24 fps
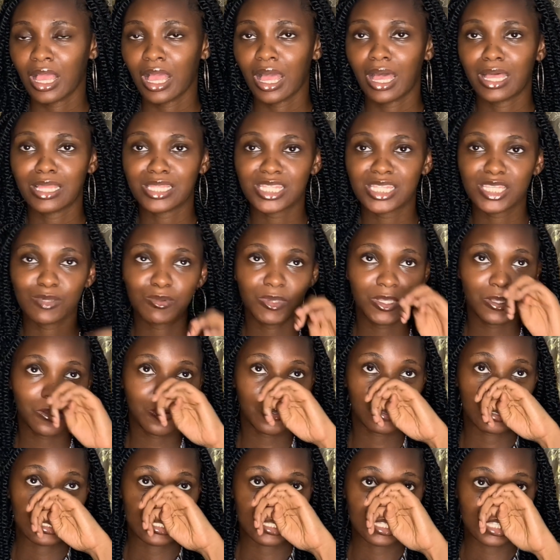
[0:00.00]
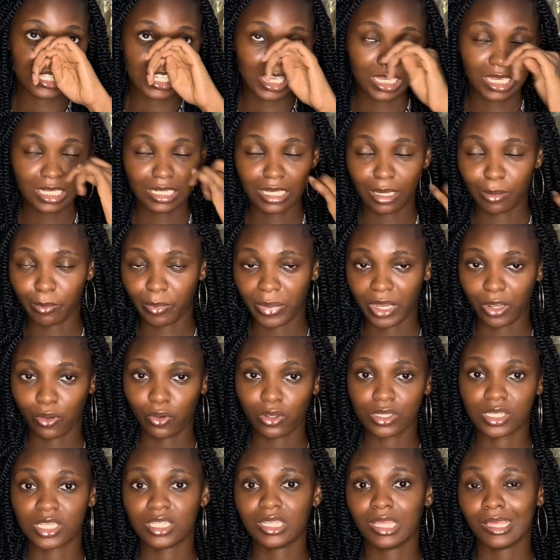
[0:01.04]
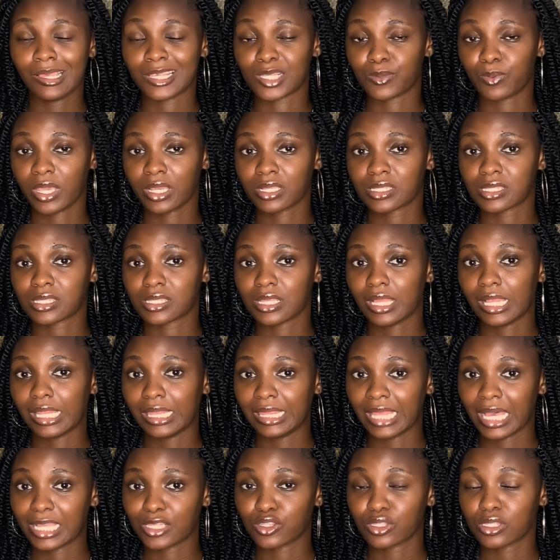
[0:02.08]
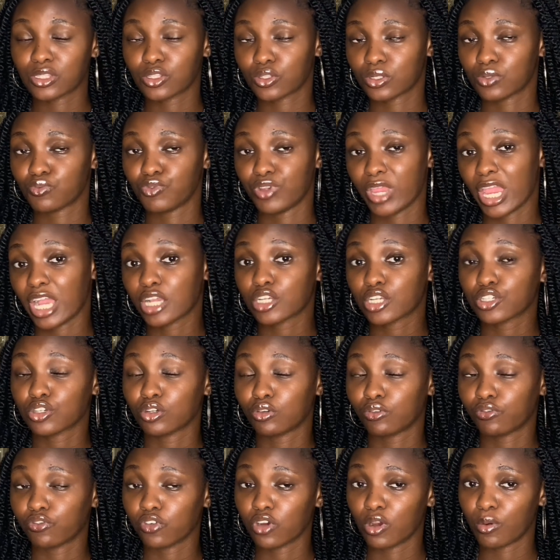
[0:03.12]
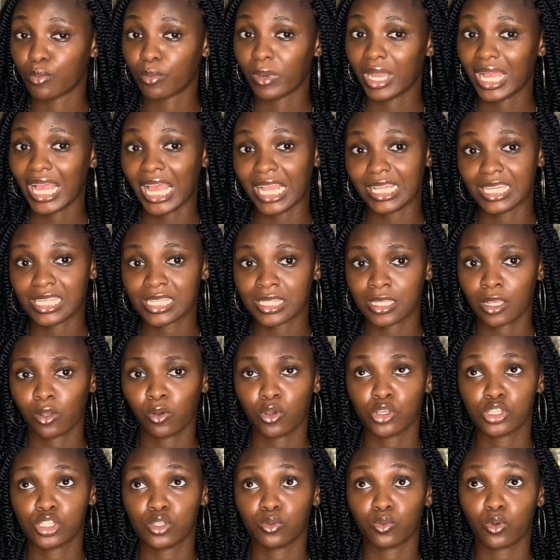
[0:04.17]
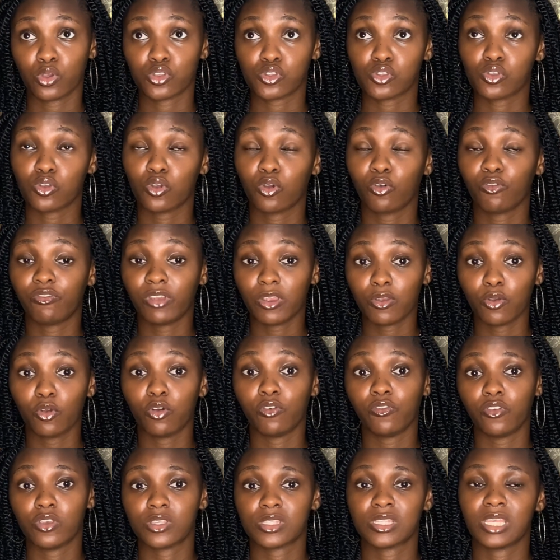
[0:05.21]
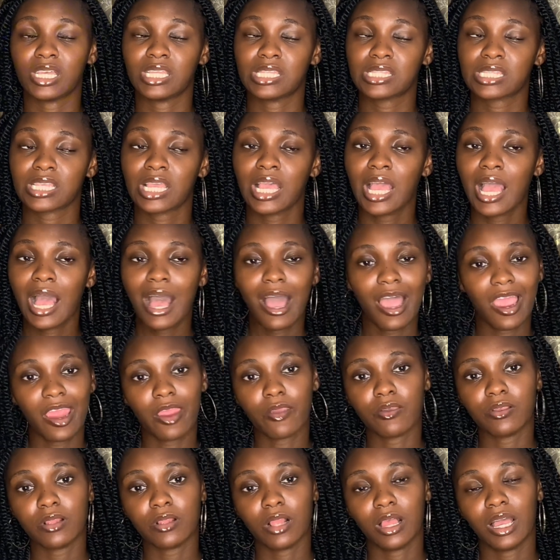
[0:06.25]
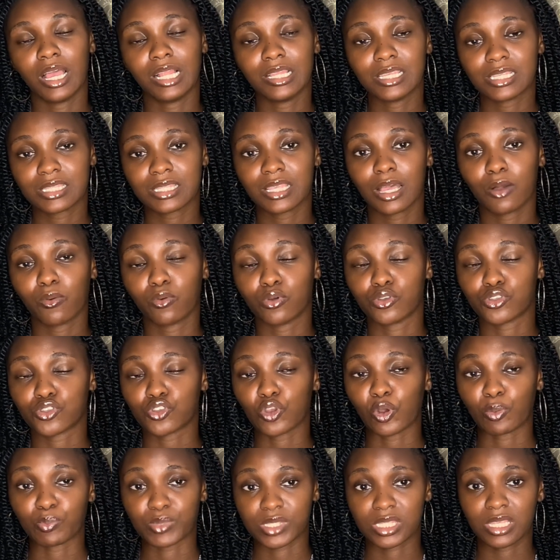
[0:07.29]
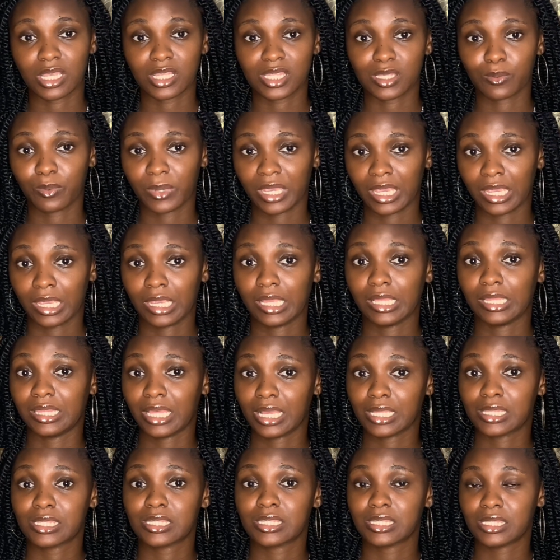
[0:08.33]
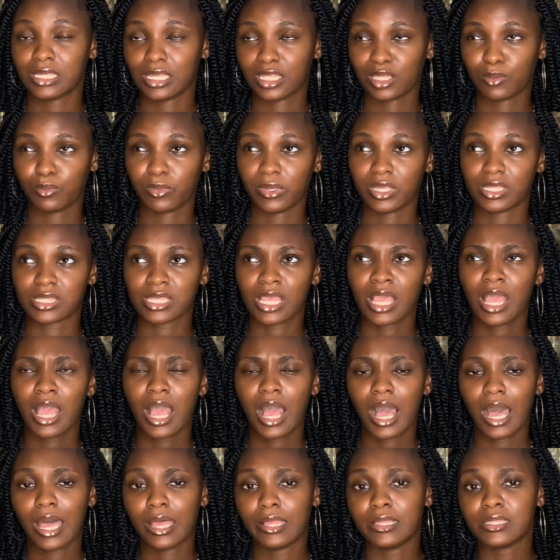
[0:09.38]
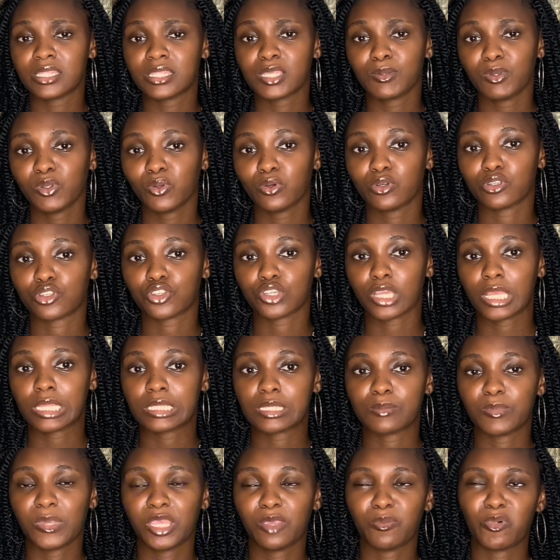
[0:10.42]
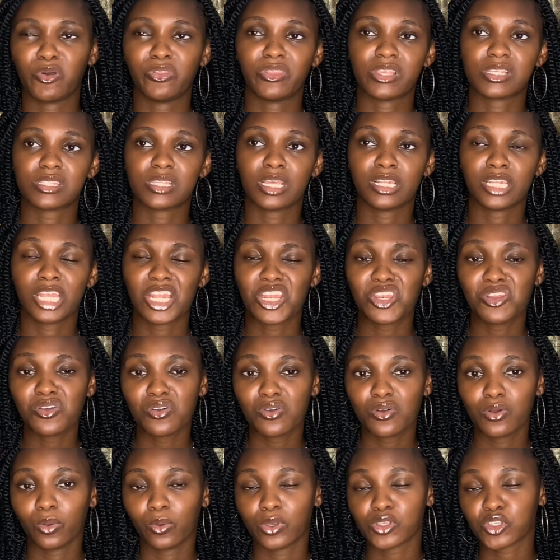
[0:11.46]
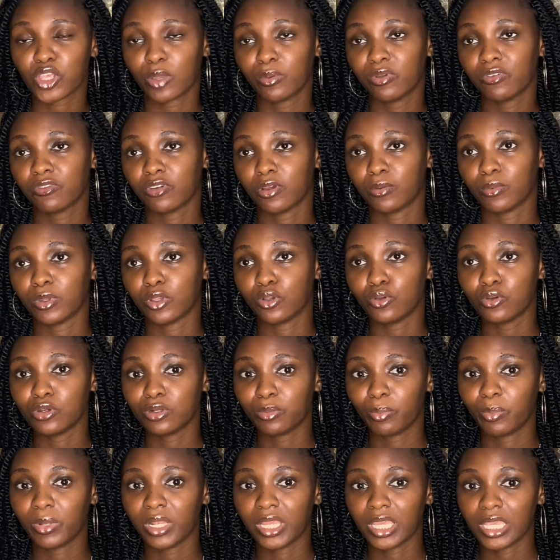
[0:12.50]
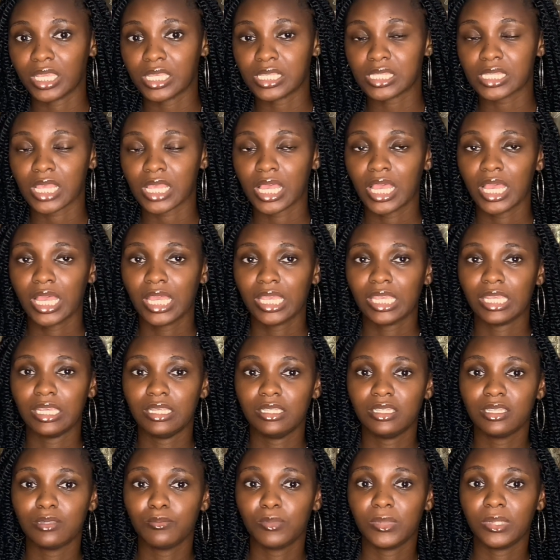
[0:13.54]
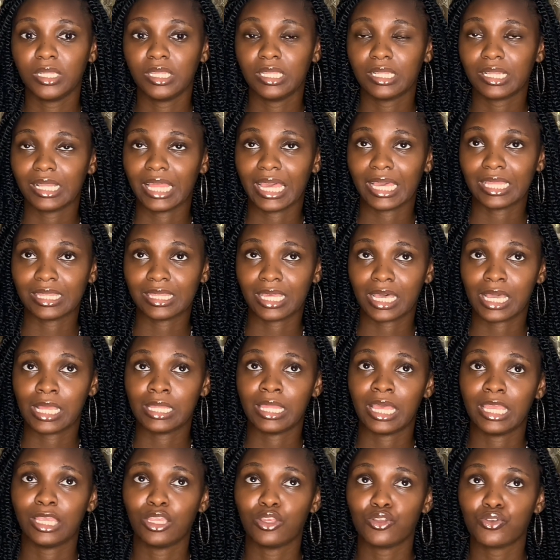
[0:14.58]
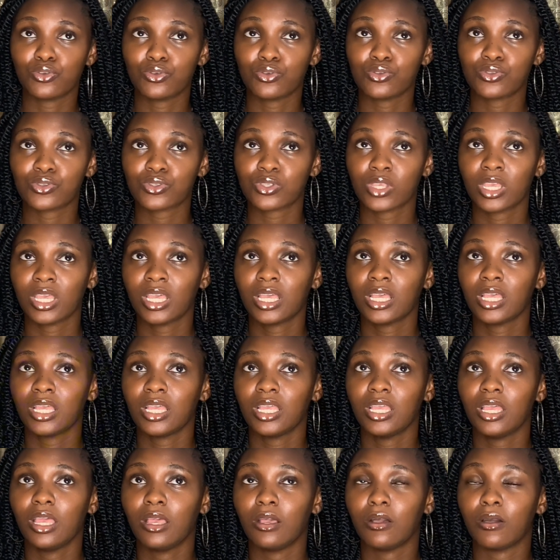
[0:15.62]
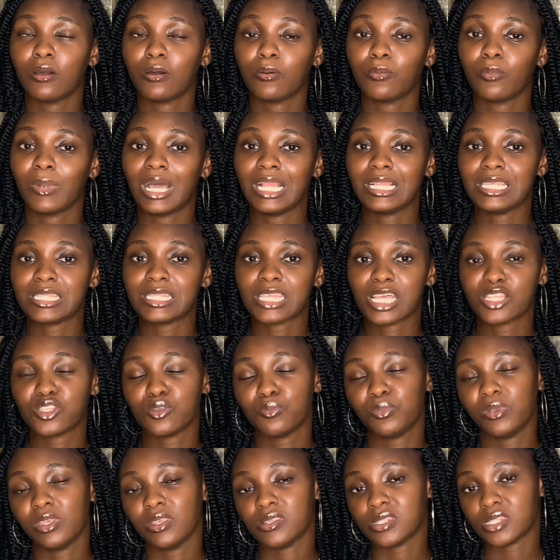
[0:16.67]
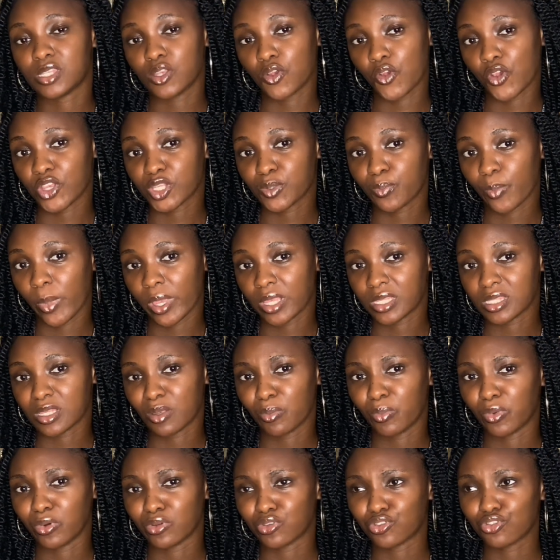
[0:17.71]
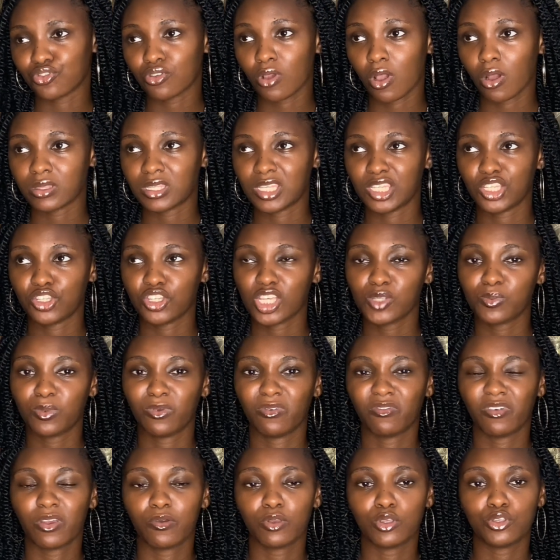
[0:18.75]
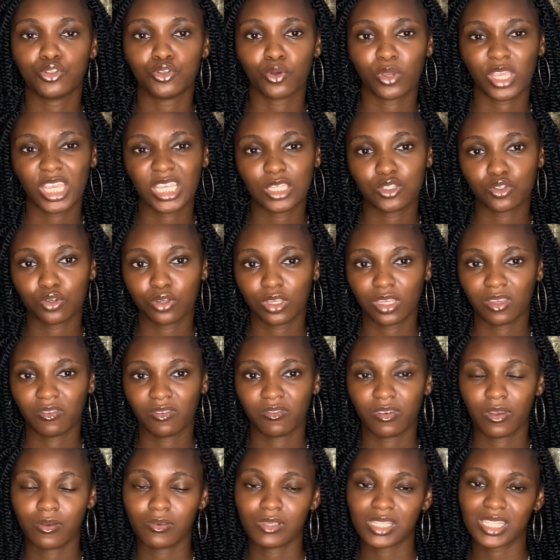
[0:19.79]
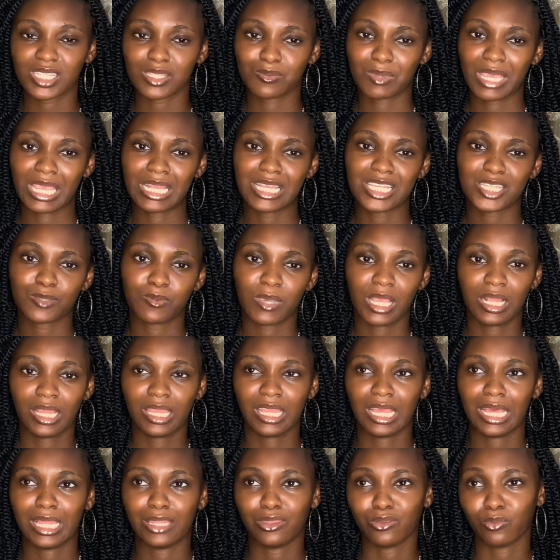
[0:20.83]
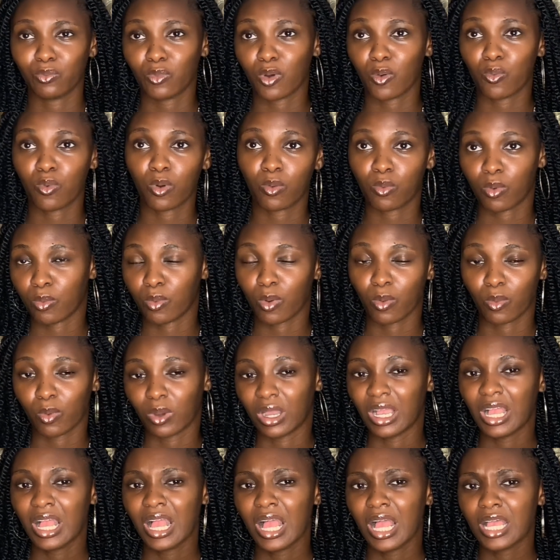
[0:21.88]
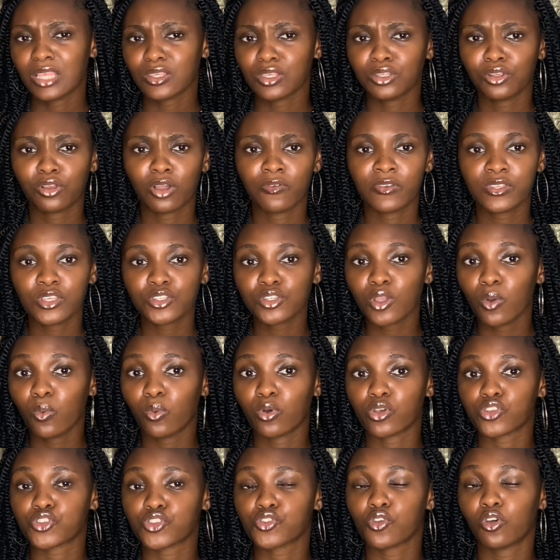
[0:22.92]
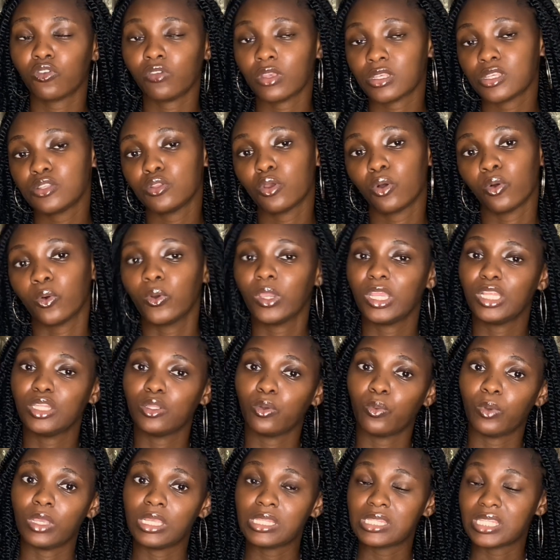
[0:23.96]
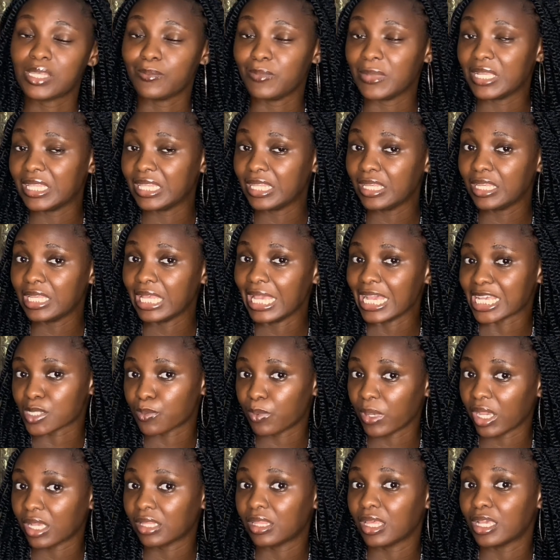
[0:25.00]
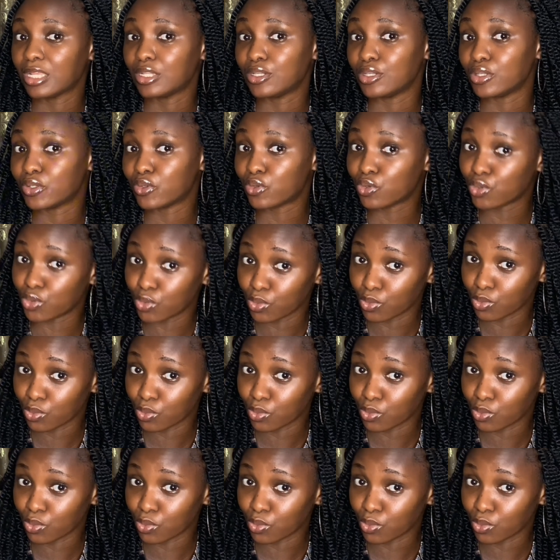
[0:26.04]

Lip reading: And Timini was taken aback because he didn't expect that reaction from Alistair, because it was very obvious that Alistair was upset by that statement. And Timini was trying to make him understand that no, it was coming from a good place. He didn't mean it like that he knows Alistair to be a serious person, but throughout he's just been very jokey, very smiley, and blah, blah, blah, blah, blah. So the conversation was obviously not going the way Timini expected it to.